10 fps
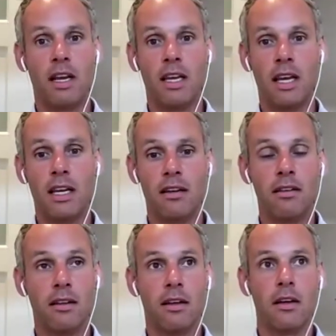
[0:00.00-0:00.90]
and can
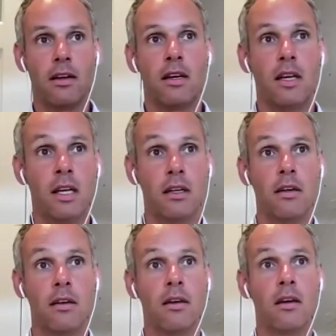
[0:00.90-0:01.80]

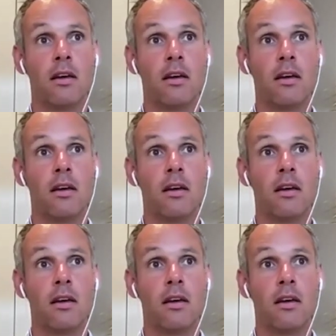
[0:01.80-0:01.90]
you